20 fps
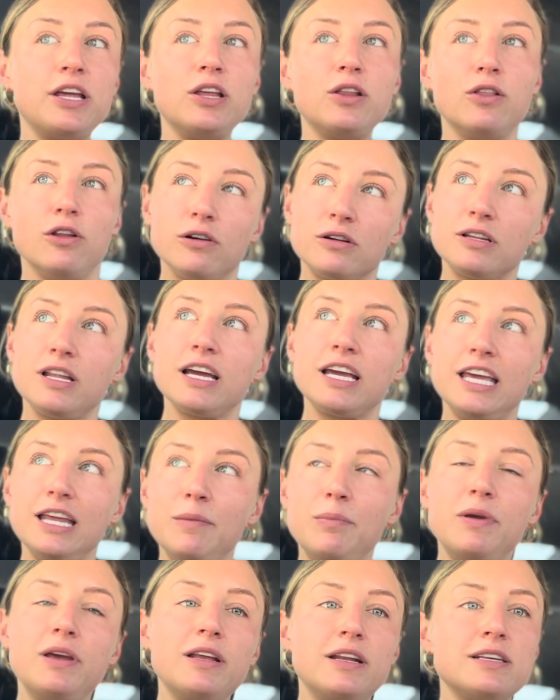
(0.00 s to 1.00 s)
He looked like
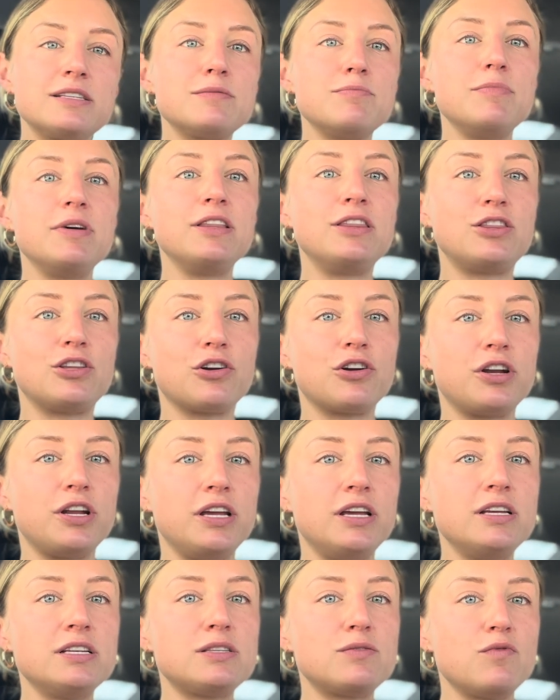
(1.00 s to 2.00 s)
he'd be in his
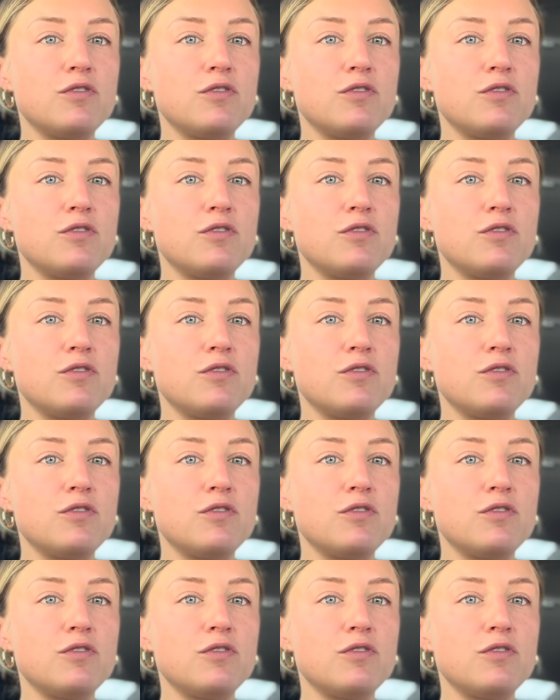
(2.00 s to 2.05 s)
mid-30s,